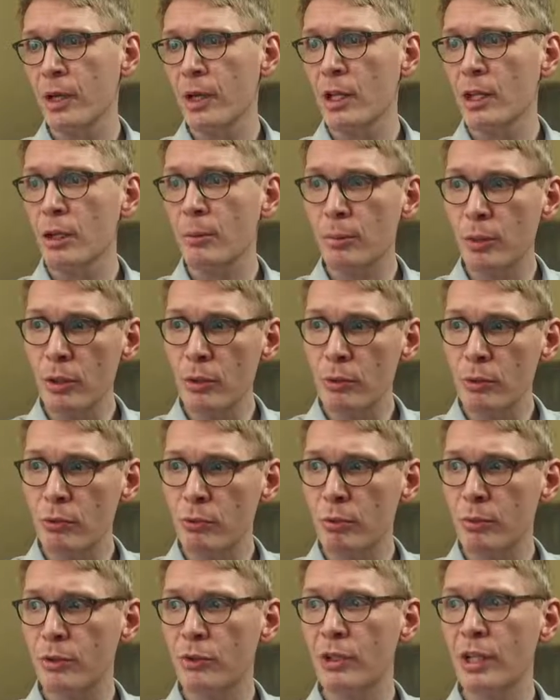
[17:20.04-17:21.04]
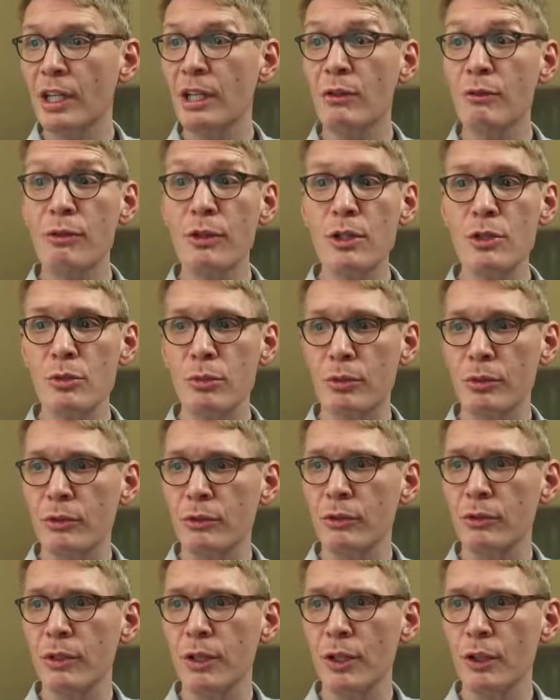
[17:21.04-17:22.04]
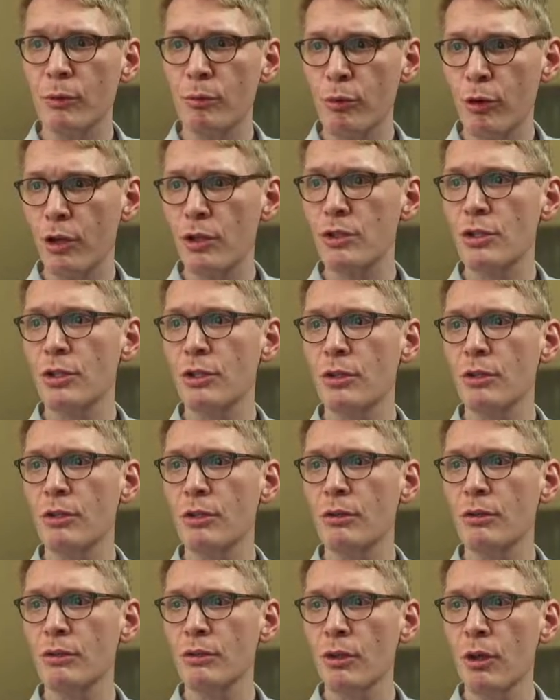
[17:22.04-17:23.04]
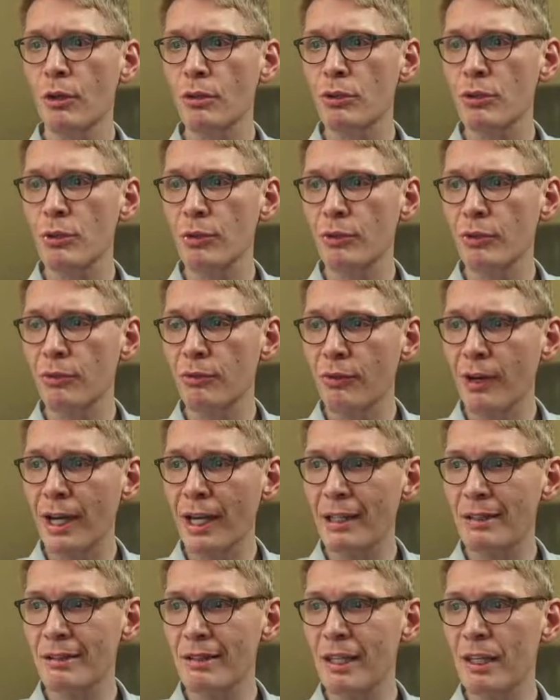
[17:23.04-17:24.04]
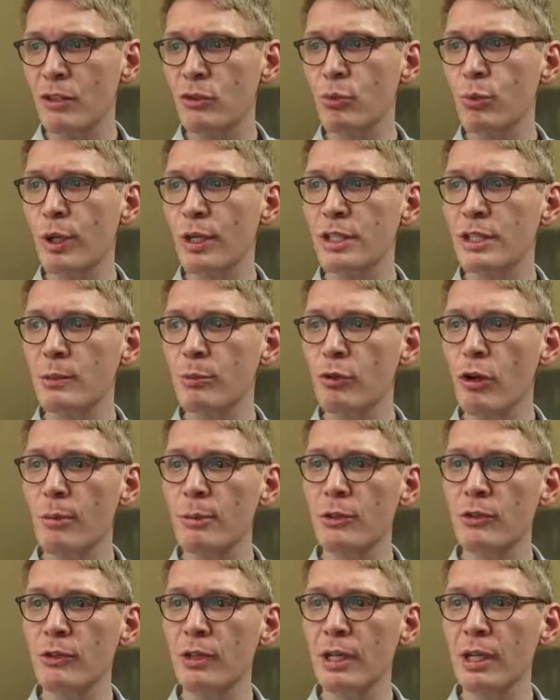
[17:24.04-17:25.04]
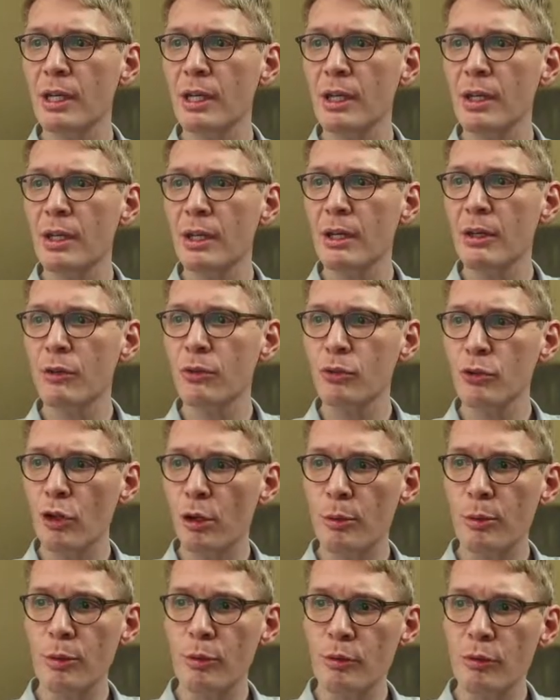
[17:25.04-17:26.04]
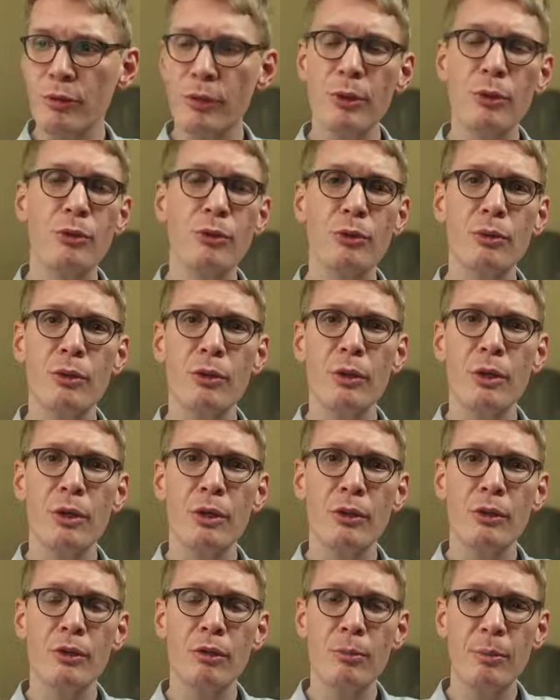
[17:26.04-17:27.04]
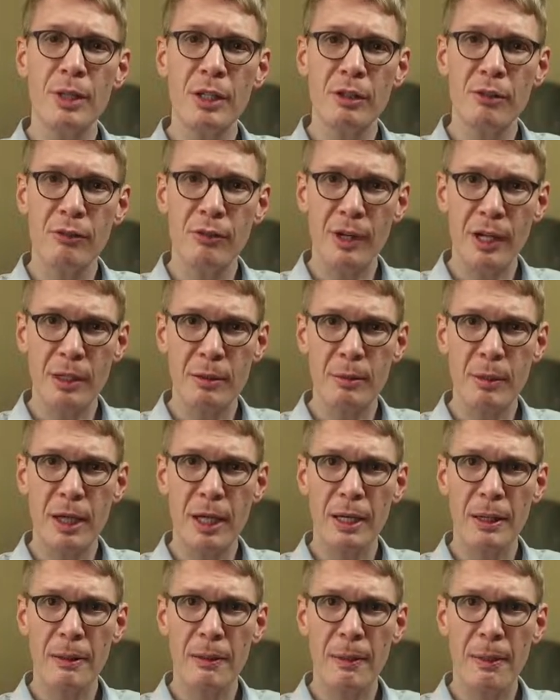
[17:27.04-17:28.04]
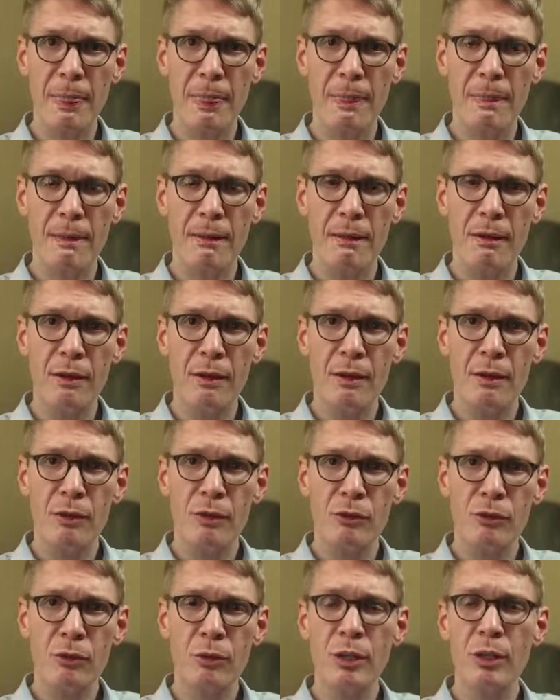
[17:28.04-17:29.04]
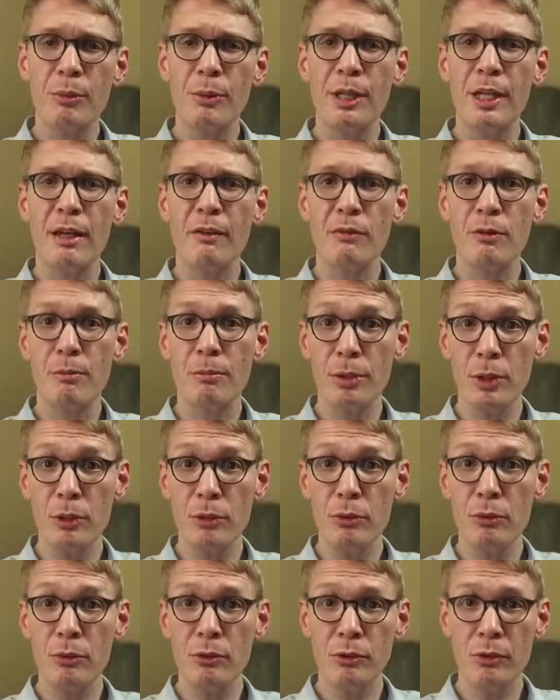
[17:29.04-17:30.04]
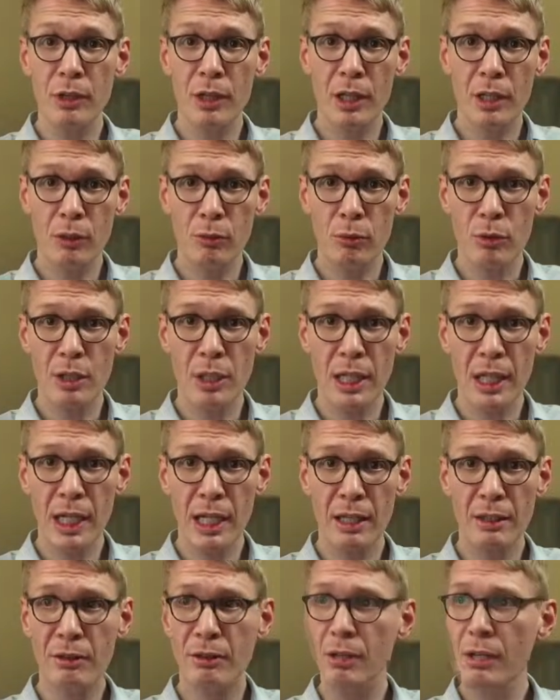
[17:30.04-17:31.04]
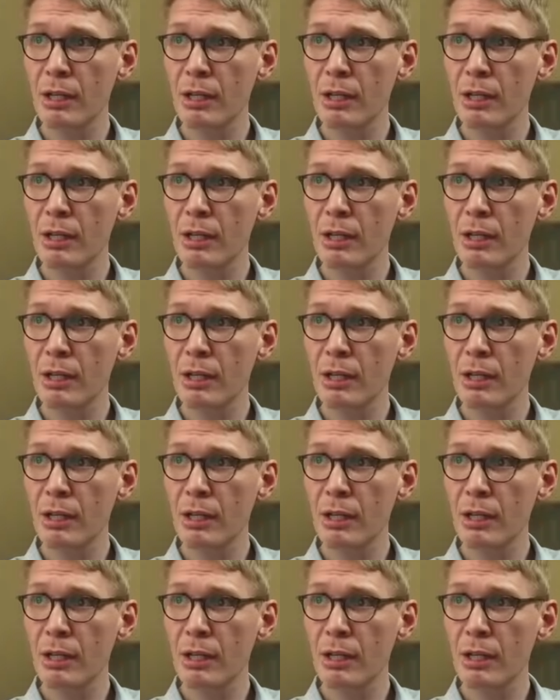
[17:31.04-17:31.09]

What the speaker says: The blues was an individual's expression of cultural defiance against white supremacy, a stubborn refusal to be defined by it. So here we have the blues on the one hand